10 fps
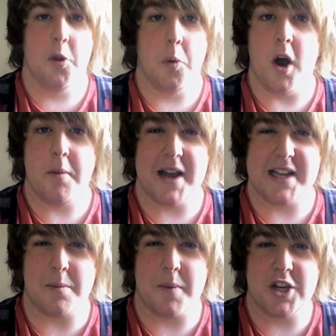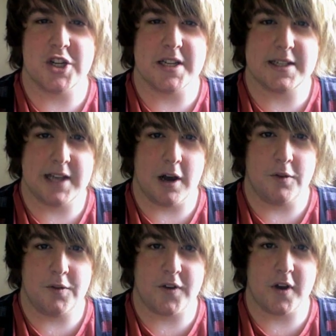The word masturbation
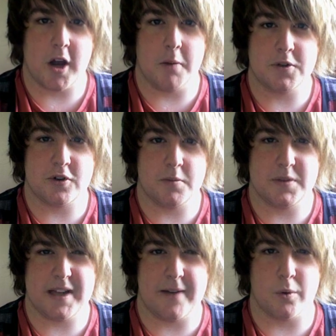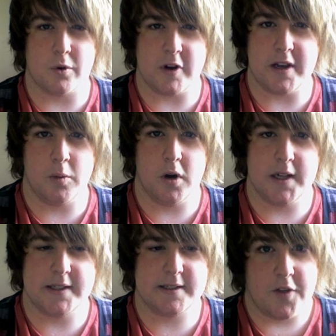itself comes from several Greek
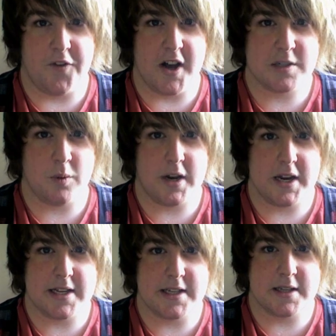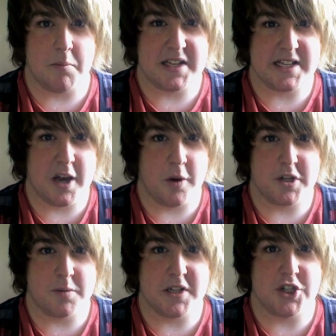words. The first one is mesia,
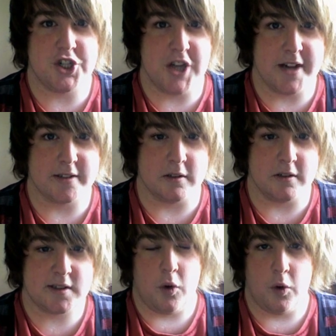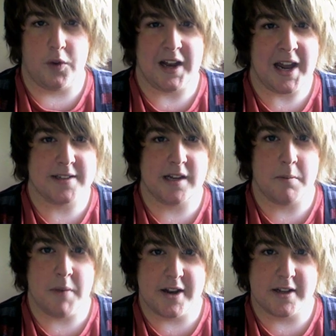which means genitals, or the
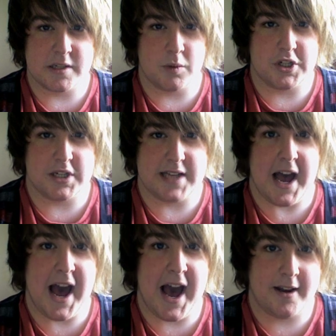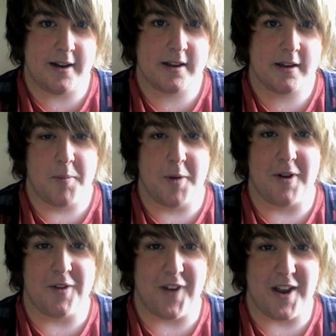Latin manus, which is hand. But
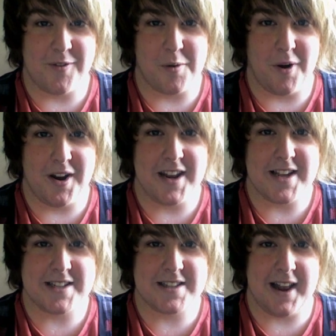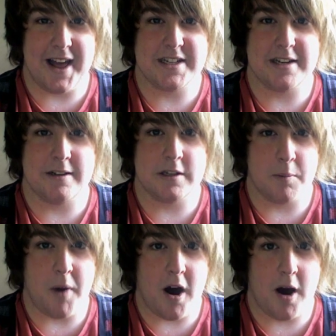my favourite one is the Latin
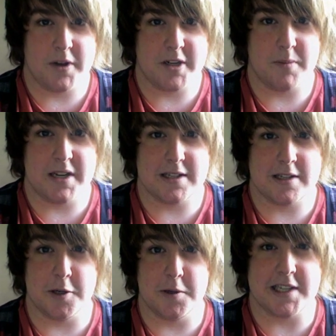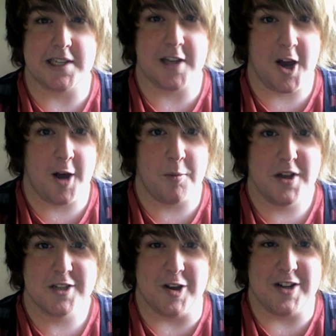tabar, which means to
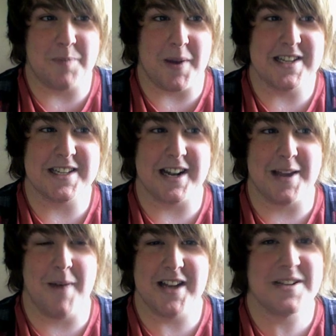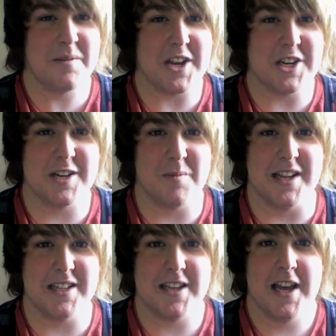disturb. So it's basically masturbation
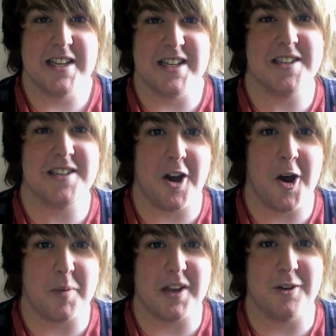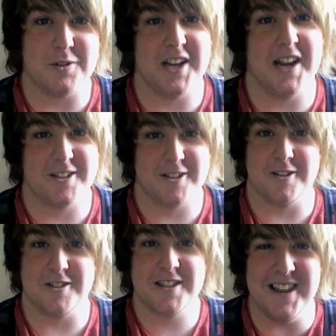means disturbing your
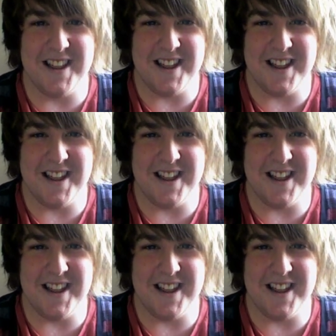genitals.